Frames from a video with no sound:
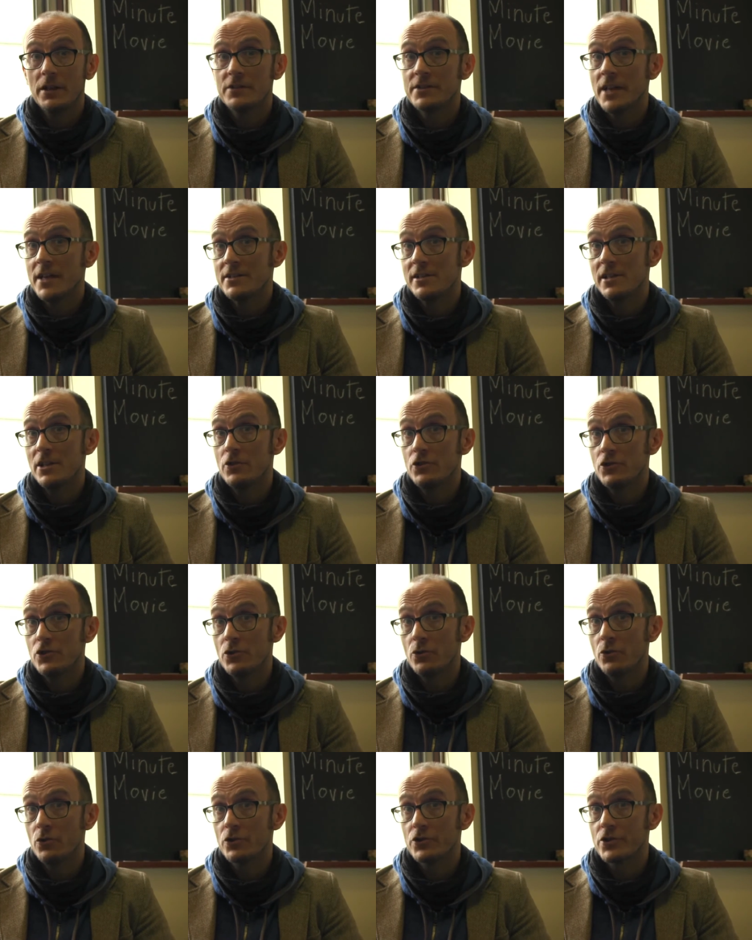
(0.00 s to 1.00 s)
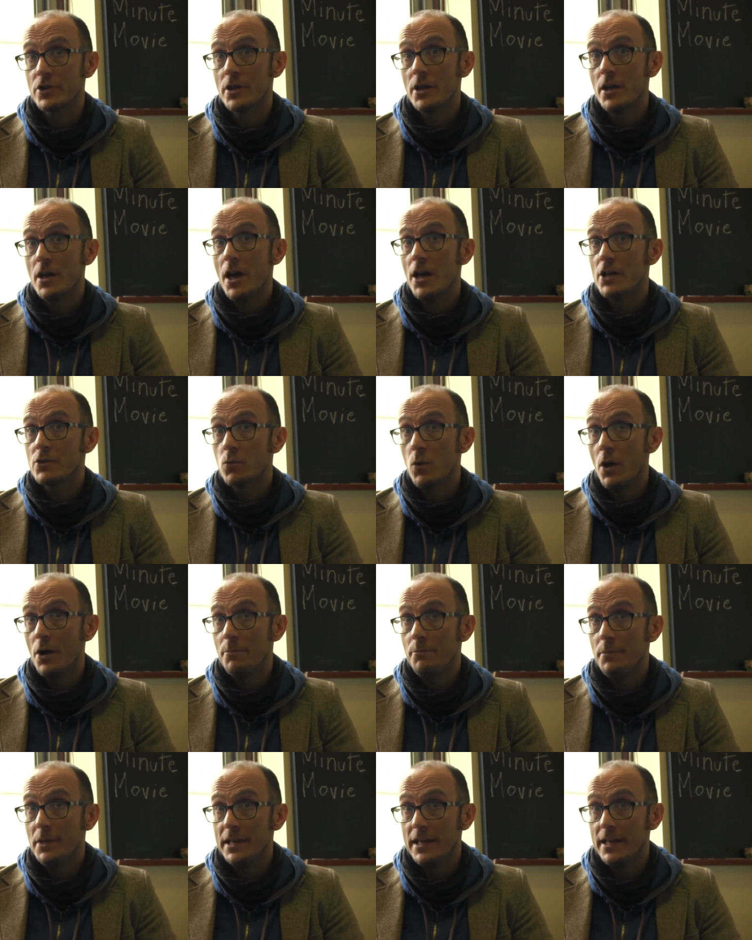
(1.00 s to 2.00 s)
that's actually as short as
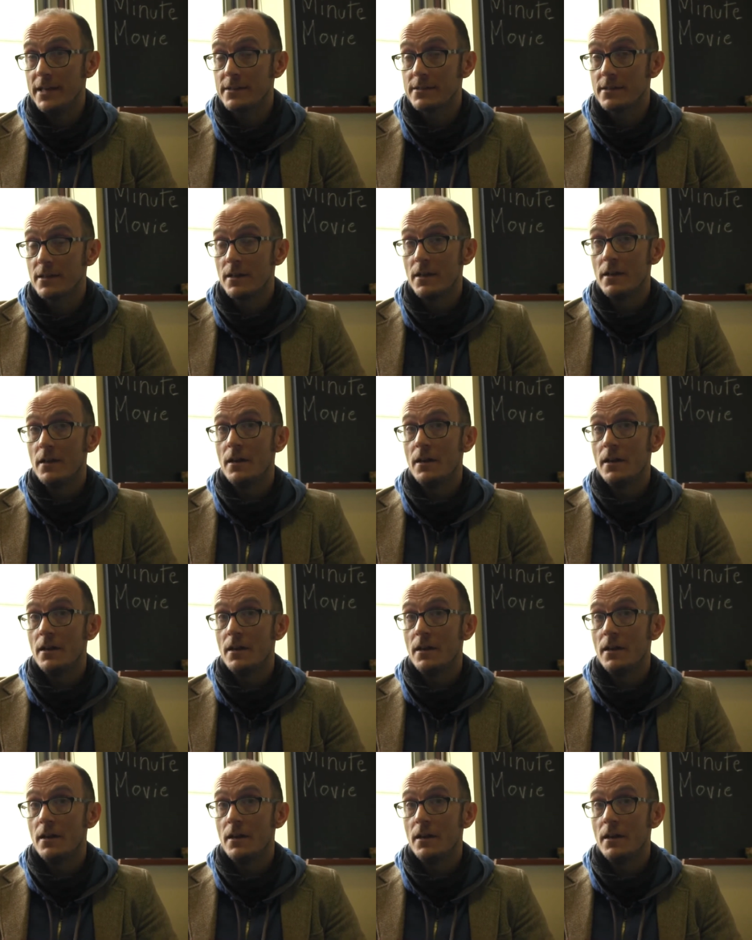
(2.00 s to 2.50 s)
one minute.